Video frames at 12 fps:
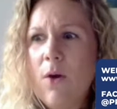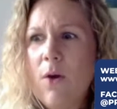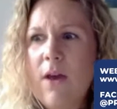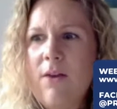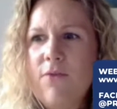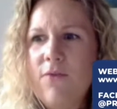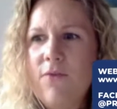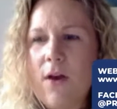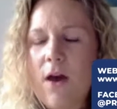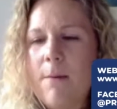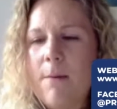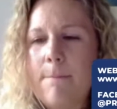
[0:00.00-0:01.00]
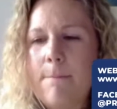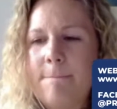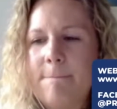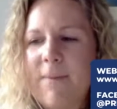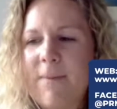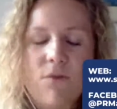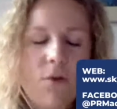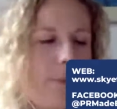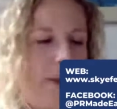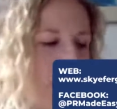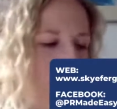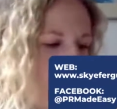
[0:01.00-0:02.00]
if a
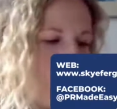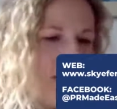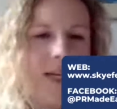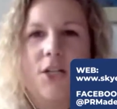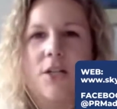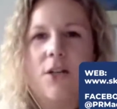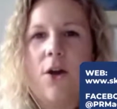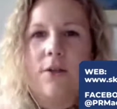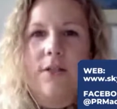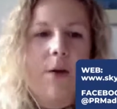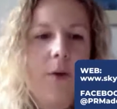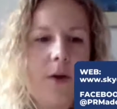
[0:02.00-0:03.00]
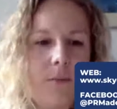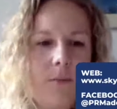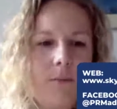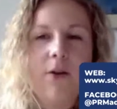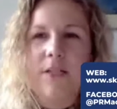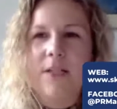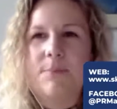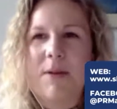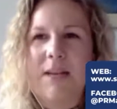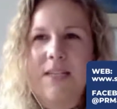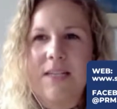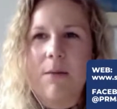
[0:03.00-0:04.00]
big organization goes out and posts
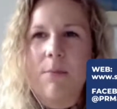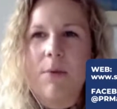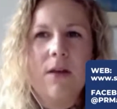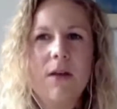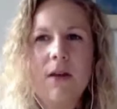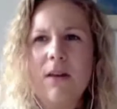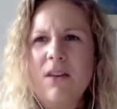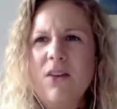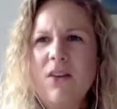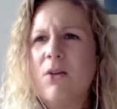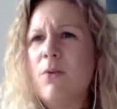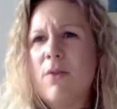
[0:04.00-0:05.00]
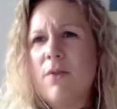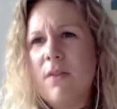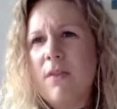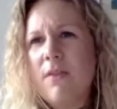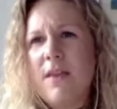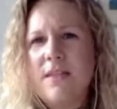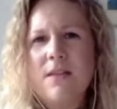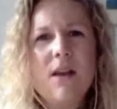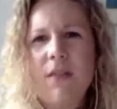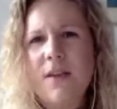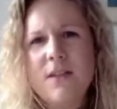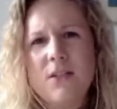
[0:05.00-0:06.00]
this big statement, there's
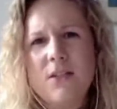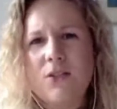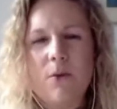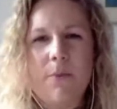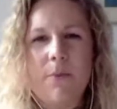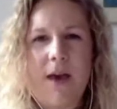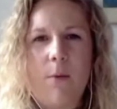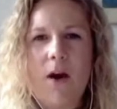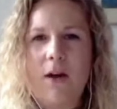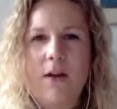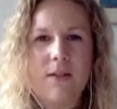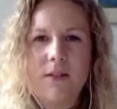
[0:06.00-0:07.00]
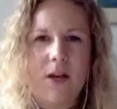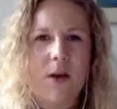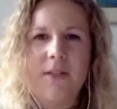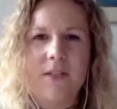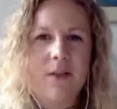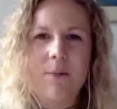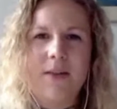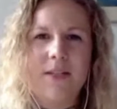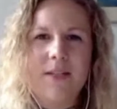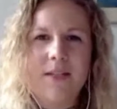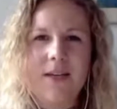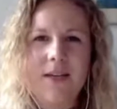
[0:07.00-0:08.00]
nothing to stop their workers going to the
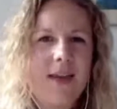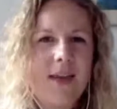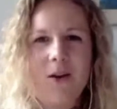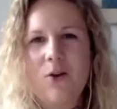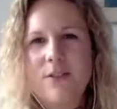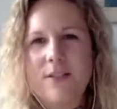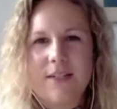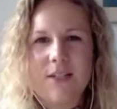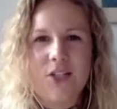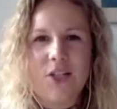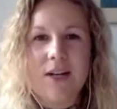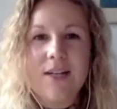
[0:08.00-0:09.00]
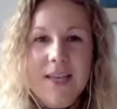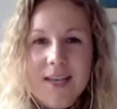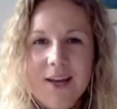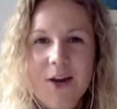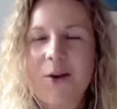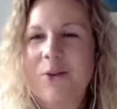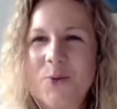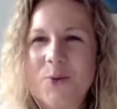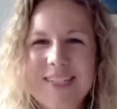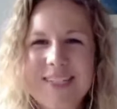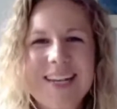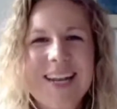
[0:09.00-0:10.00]
media. They can contact a journalist, they can go on
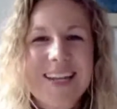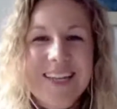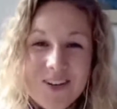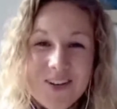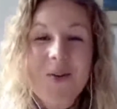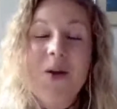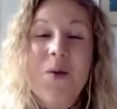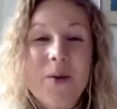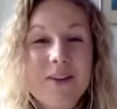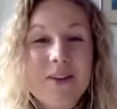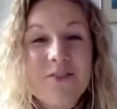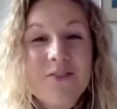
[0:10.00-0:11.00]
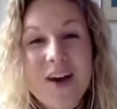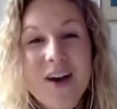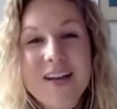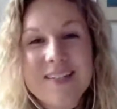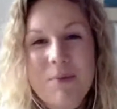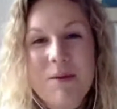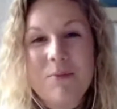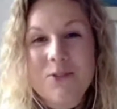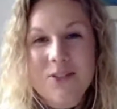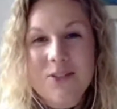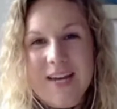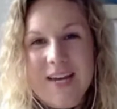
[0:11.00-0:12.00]
Twitter, we can find
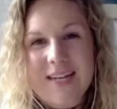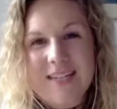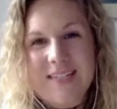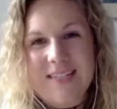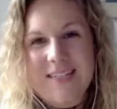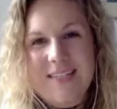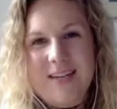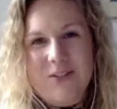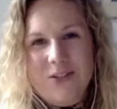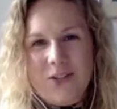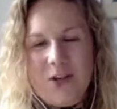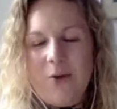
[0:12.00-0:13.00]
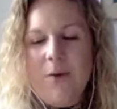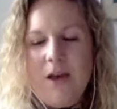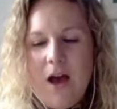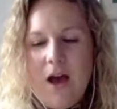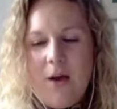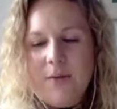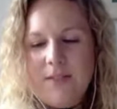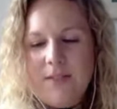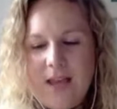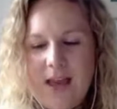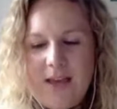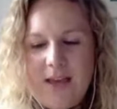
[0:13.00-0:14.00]
people's contact details. So I would
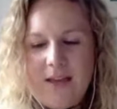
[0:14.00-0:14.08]
say,